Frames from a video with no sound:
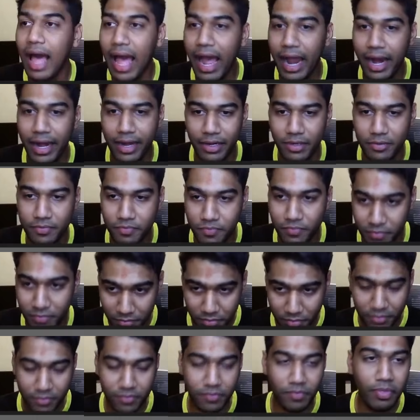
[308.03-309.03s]
and
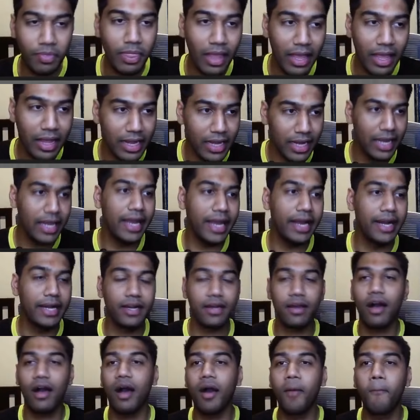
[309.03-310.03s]
create
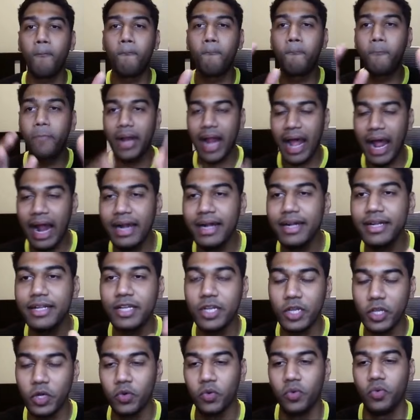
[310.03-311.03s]
a brand
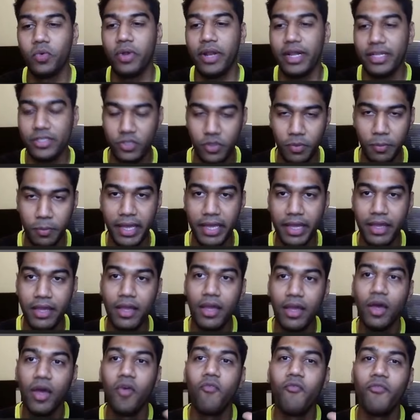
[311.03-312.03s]
new resume
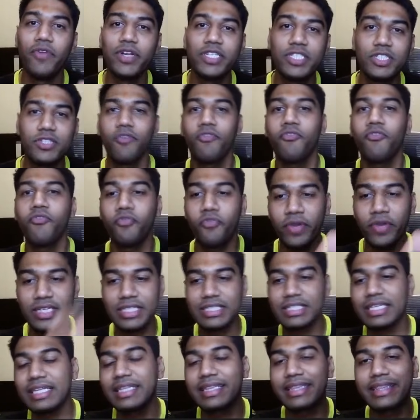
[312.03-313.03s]
which
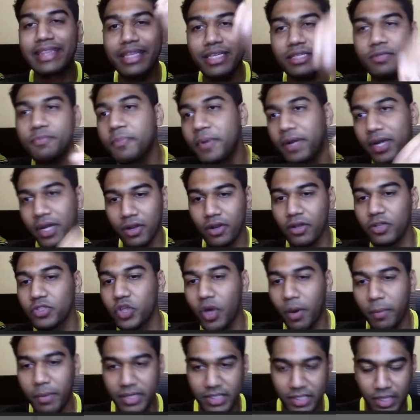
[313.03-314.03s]
fits this particular
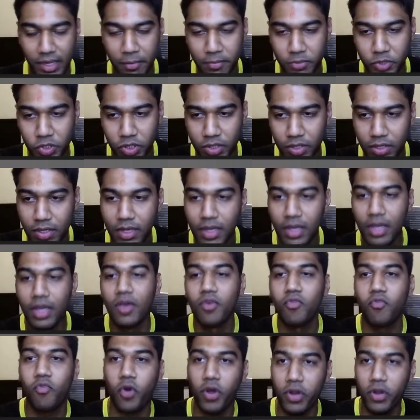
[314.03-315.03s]
job description
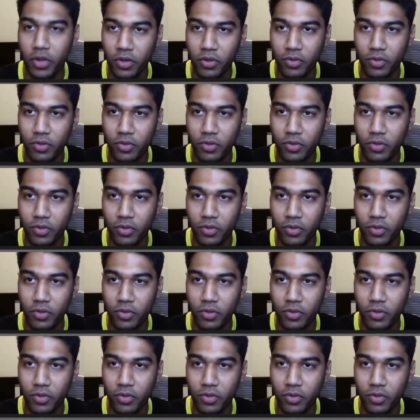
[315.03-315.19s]
for your